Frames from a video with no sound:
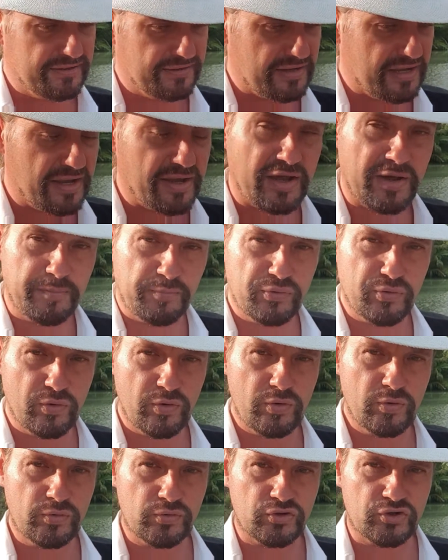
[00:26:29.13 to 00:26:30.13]

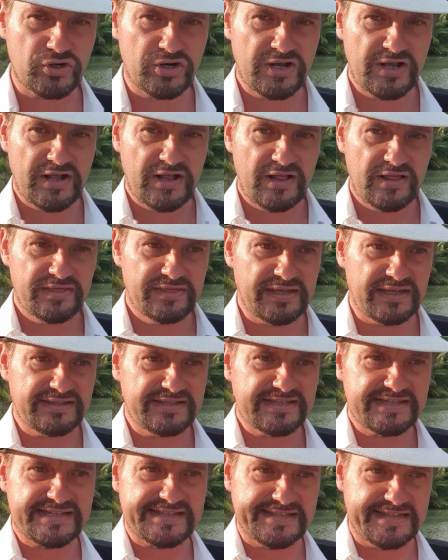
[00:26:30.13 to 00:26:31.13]
approach that
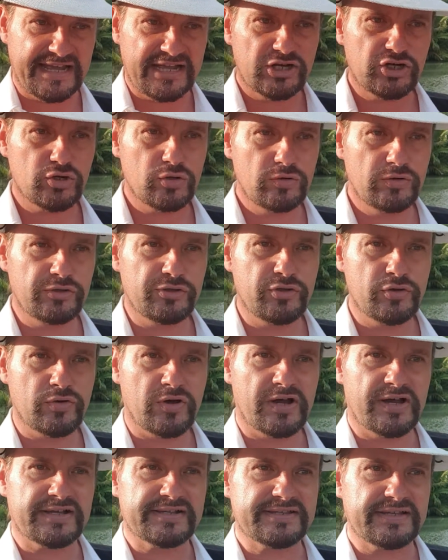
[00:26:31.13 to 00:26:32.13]
is natural to
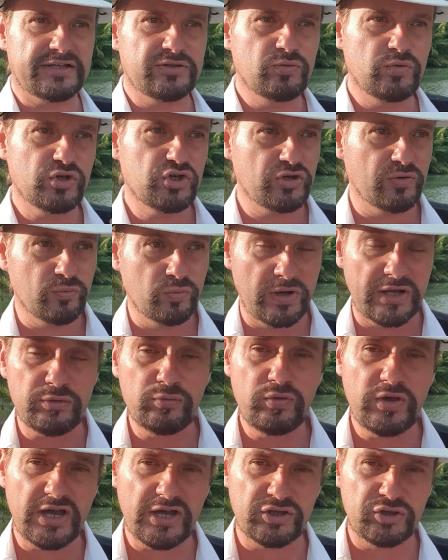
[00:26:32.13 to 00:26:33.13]
us, and
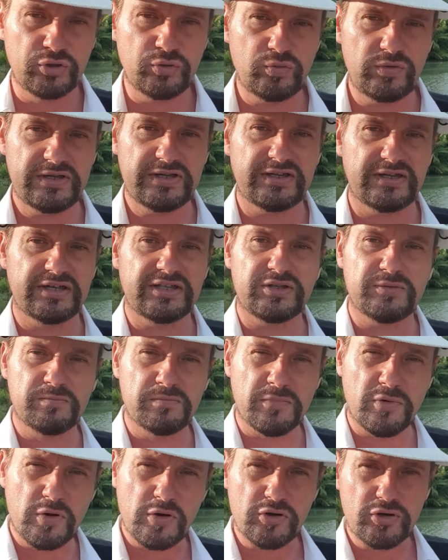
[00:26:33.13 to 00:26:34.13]
when we are doing it
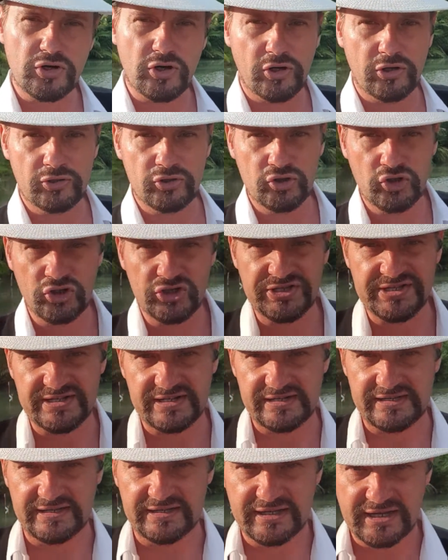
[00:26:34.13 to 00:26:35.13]
more consciously,